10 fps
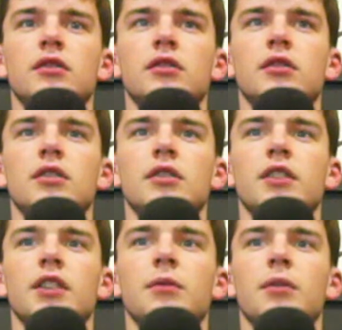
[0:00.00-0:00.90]
I
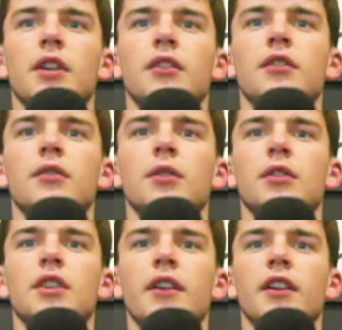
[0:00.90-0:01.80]
don't know
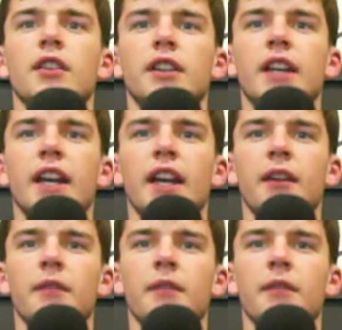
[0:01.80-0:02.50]
what's going on here.